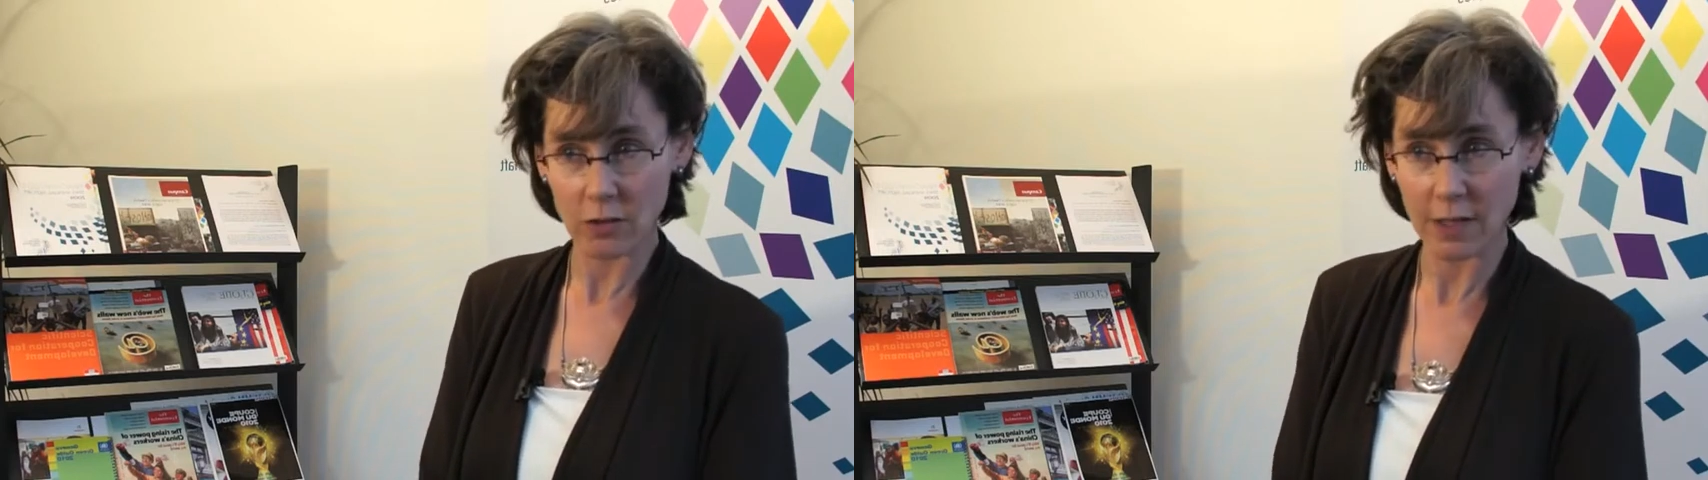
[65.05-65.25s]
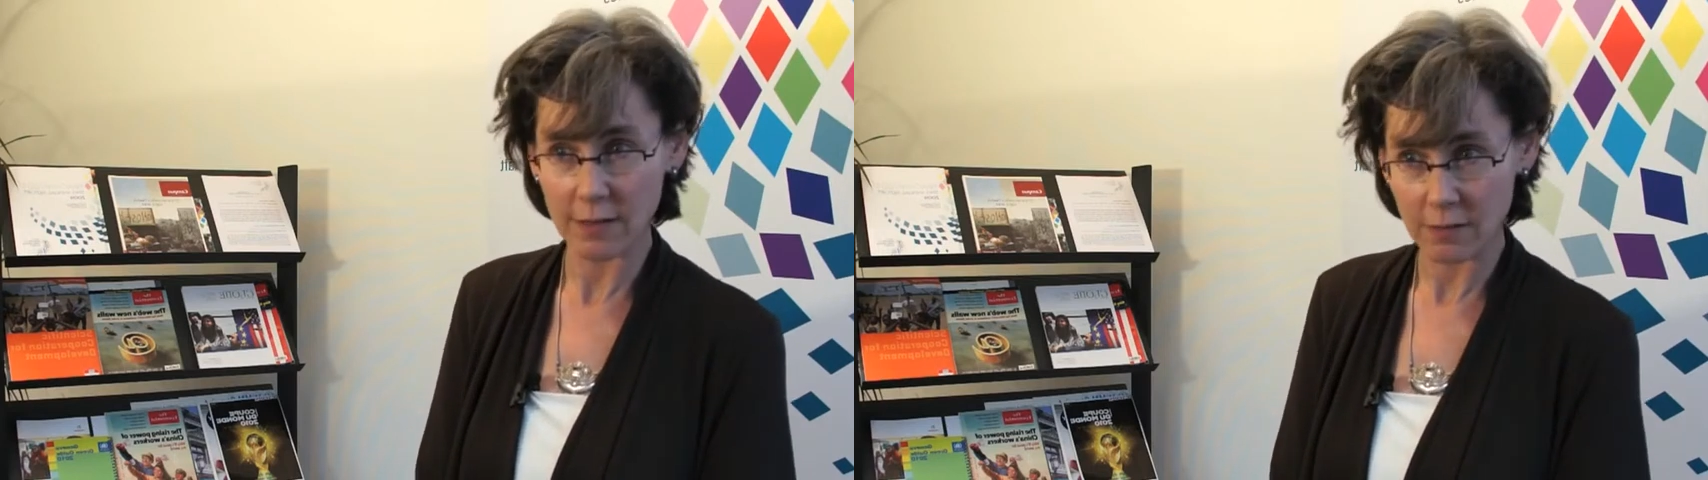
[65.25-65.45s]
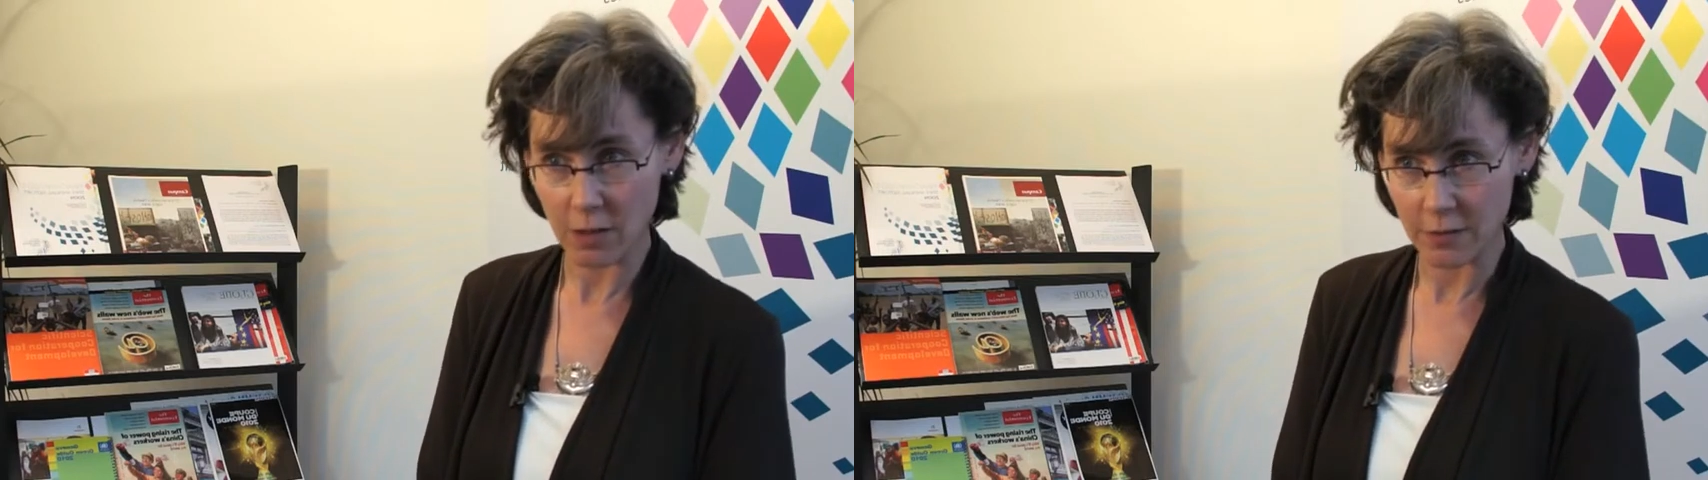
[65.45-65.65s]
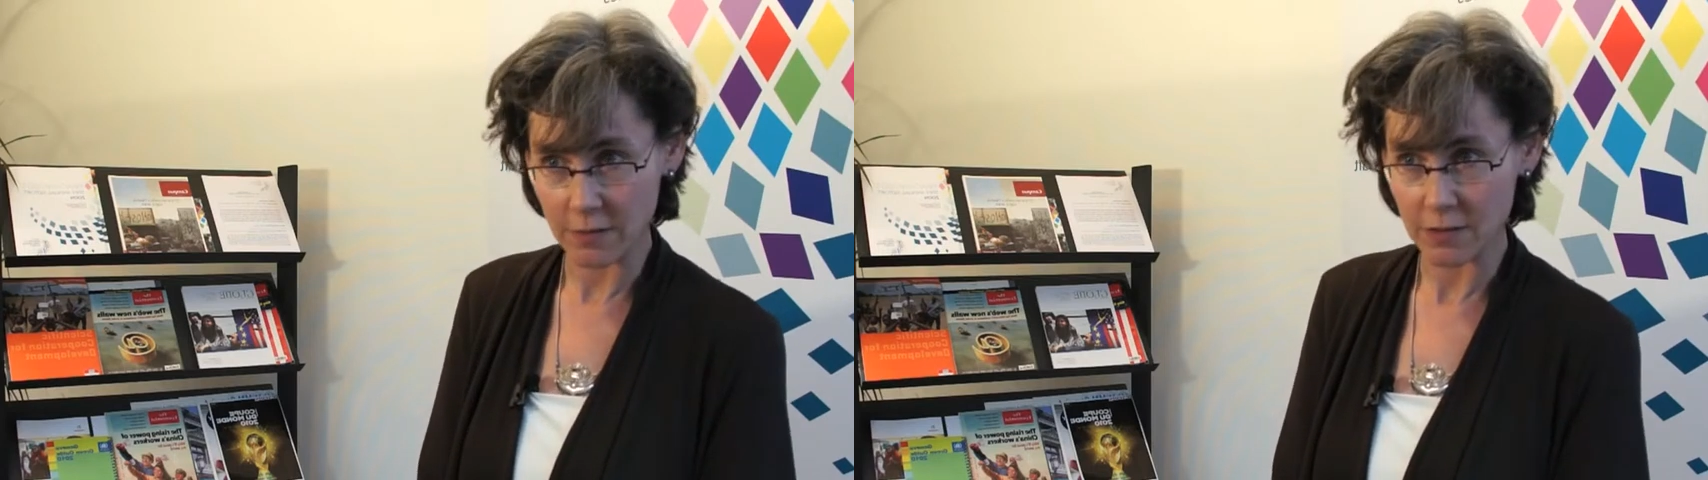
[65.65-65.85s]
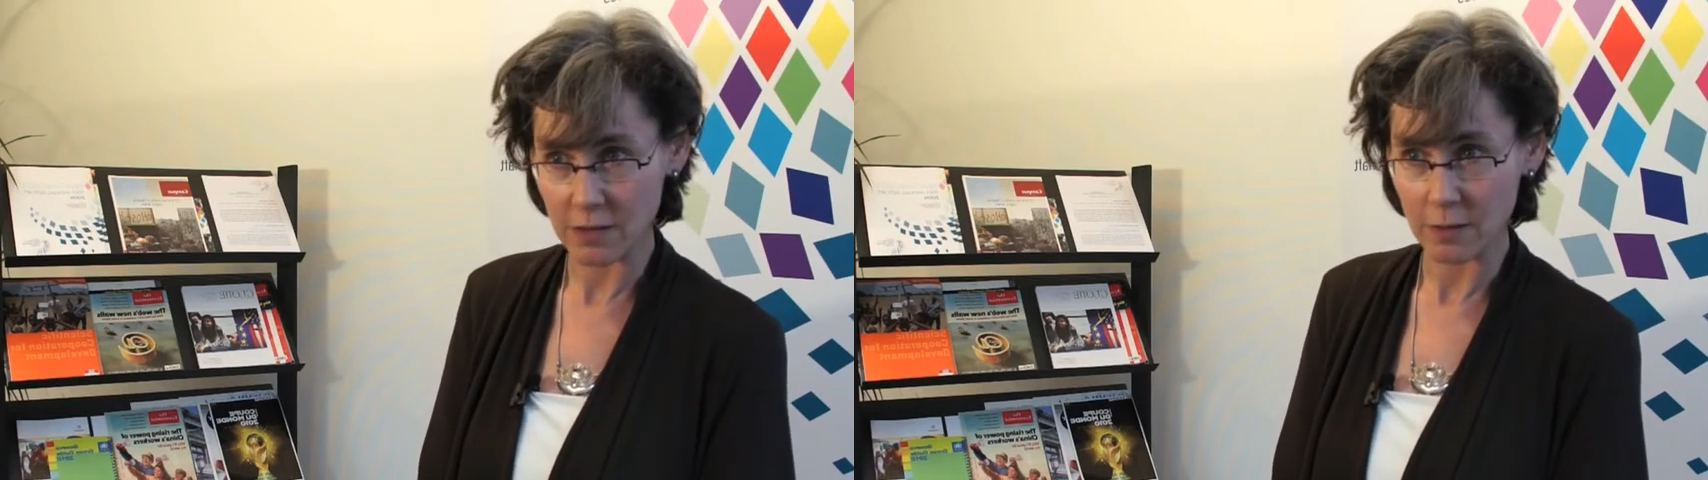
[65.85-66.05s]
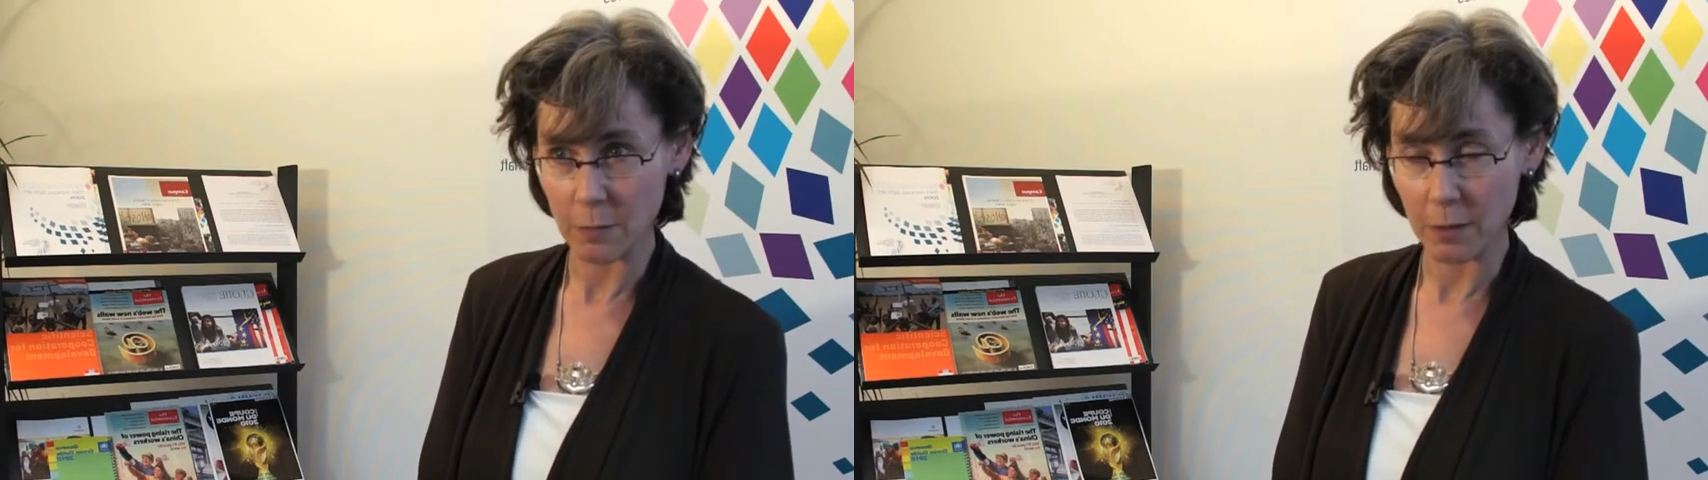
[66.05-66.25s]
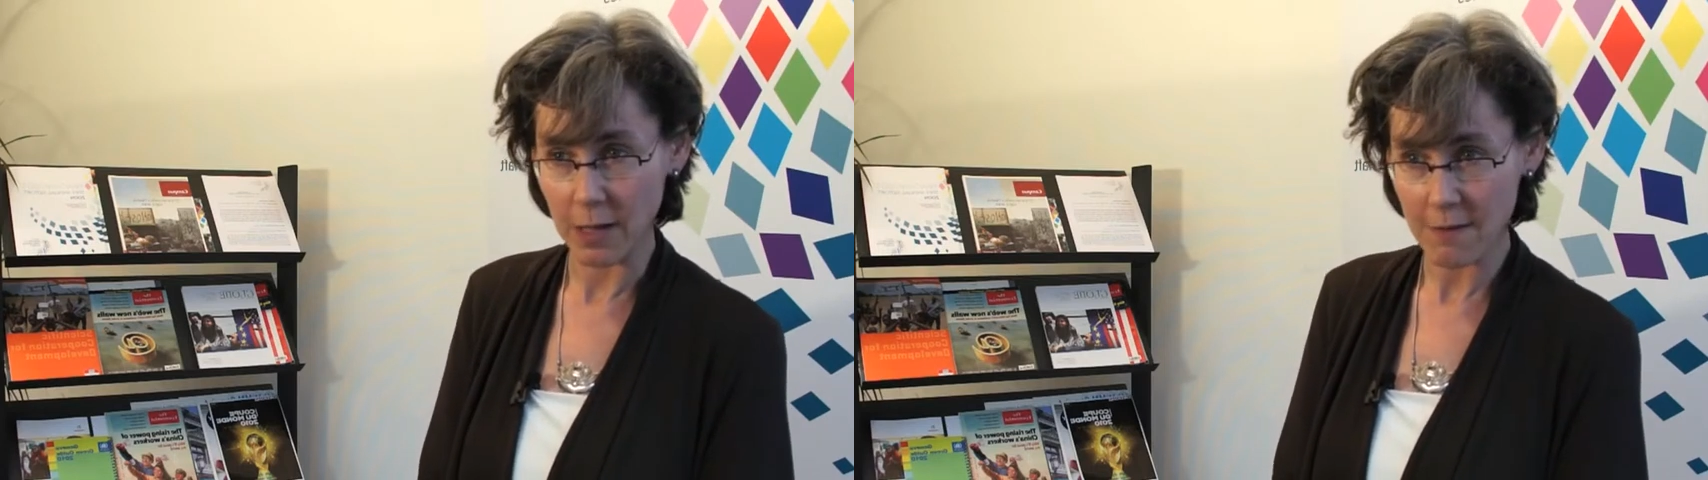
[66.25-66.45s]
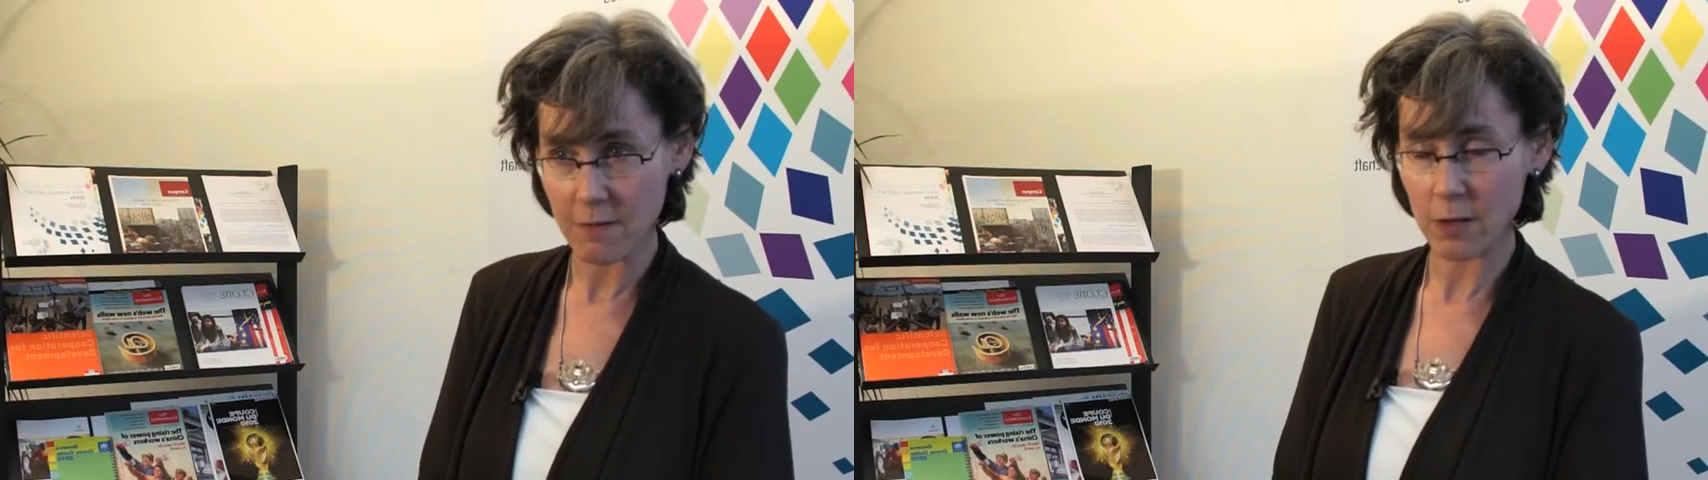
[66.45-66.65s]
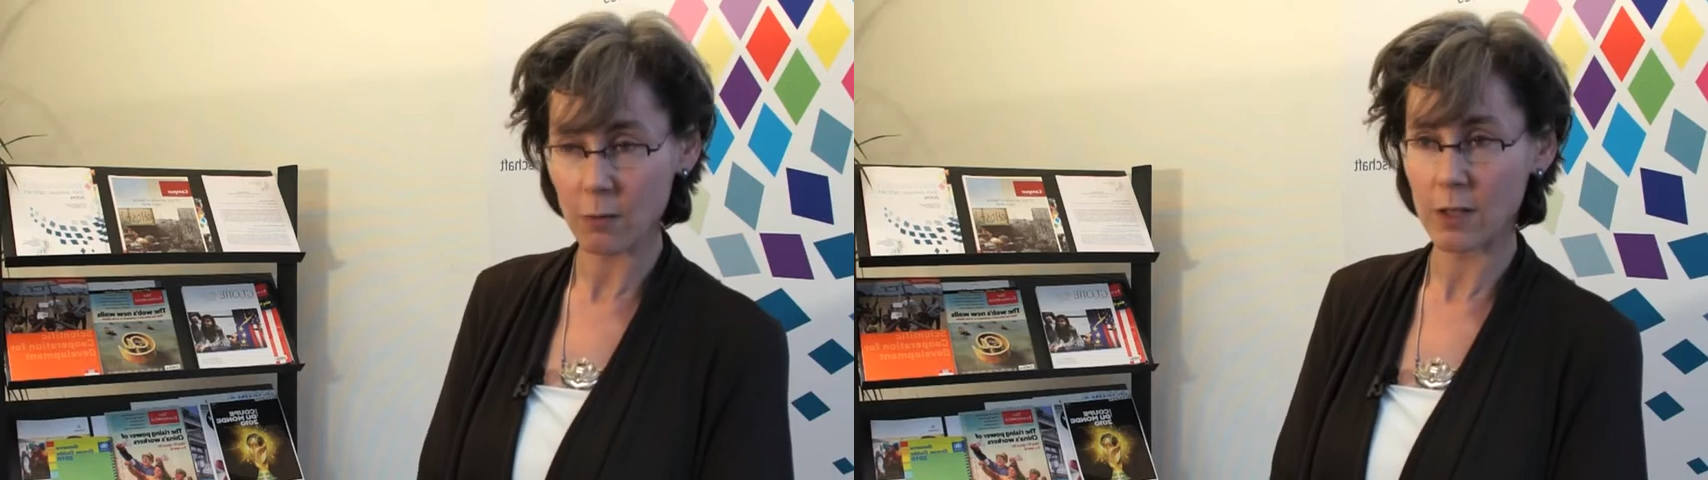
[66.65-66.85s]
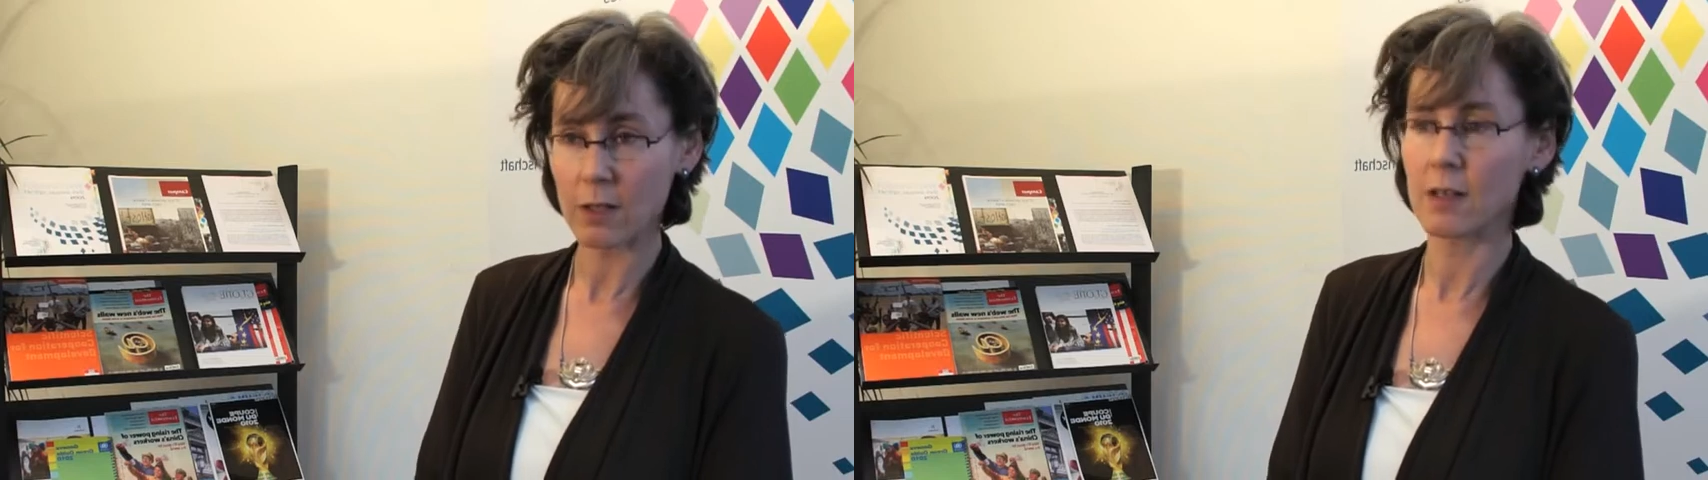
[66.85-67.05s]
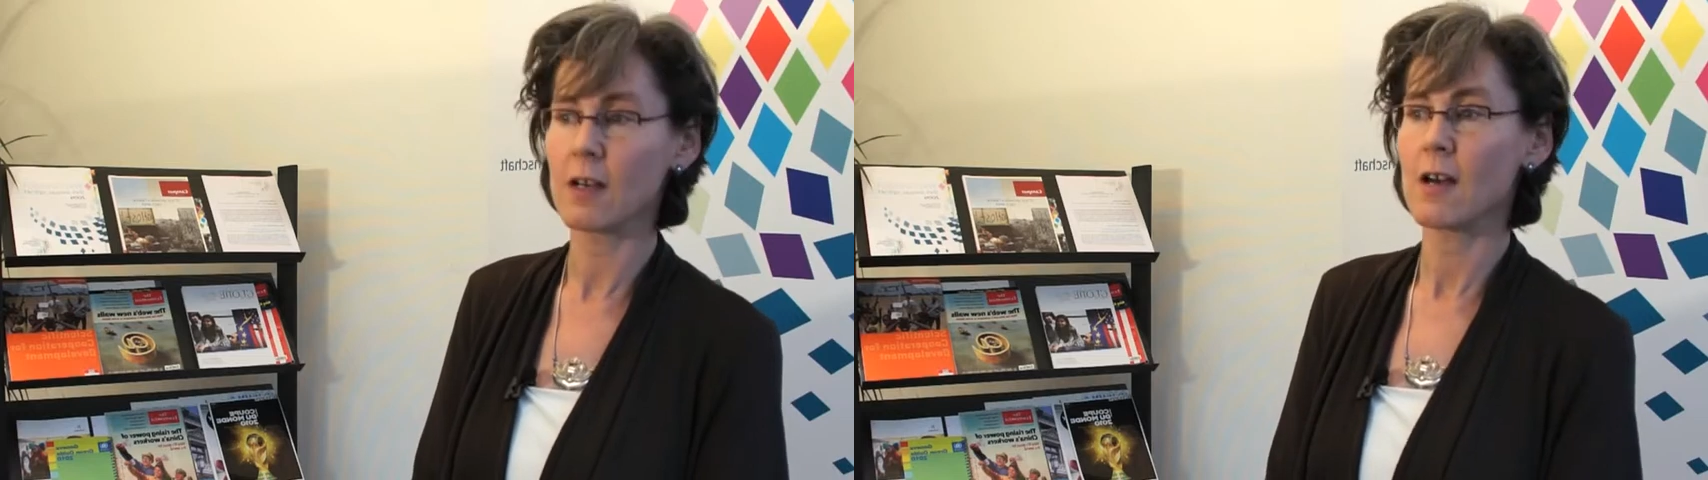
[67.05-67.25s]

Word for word: Chinese law doesn't apply very well.